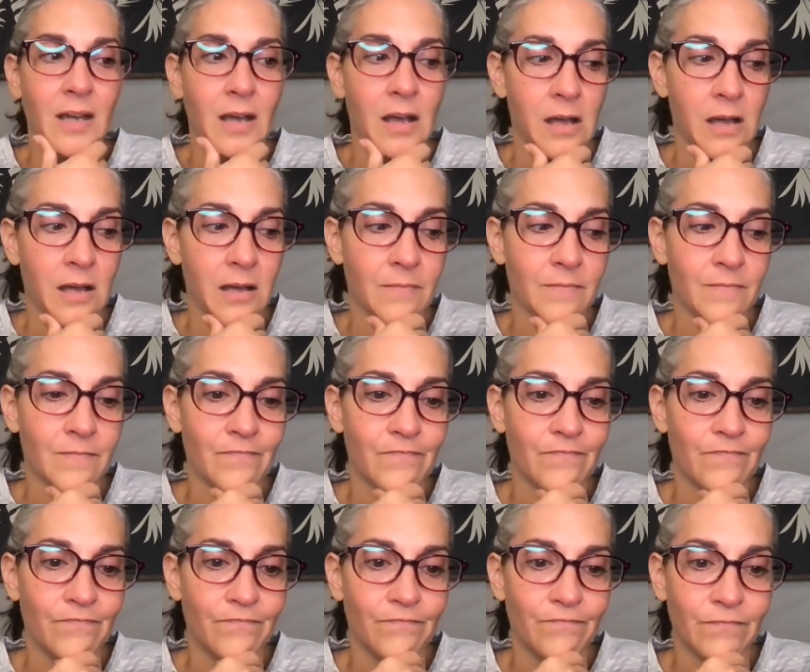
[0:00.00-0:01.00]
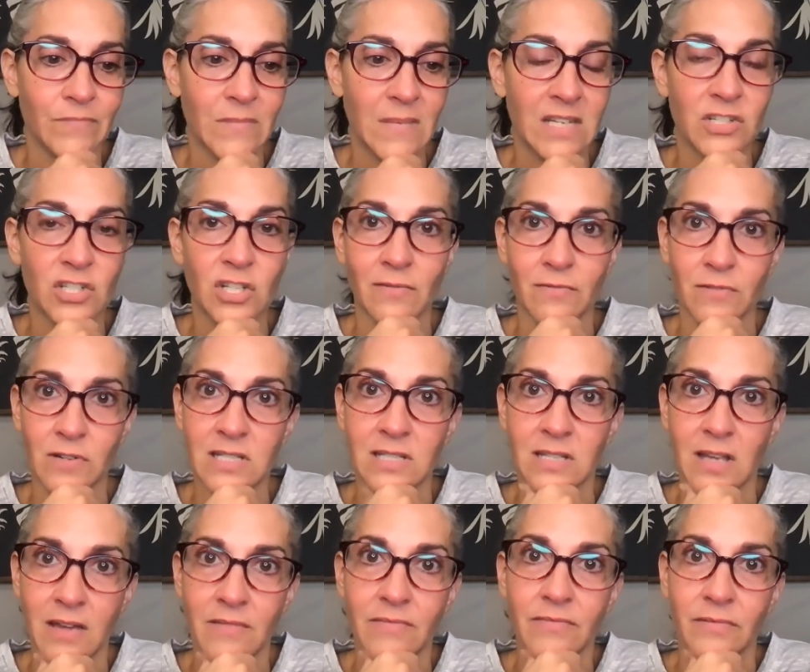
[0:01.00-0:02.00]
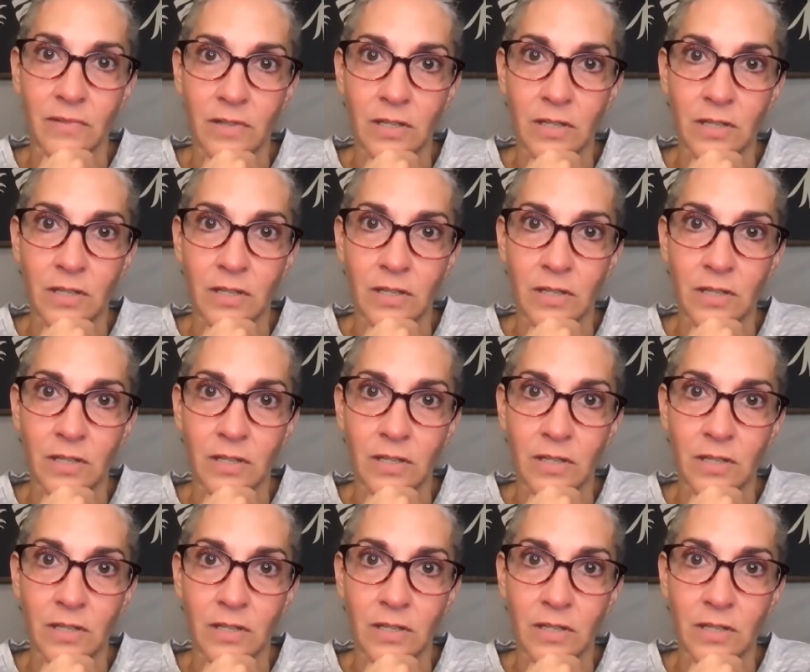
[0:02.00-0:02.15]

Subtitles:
in Jeffrey's life,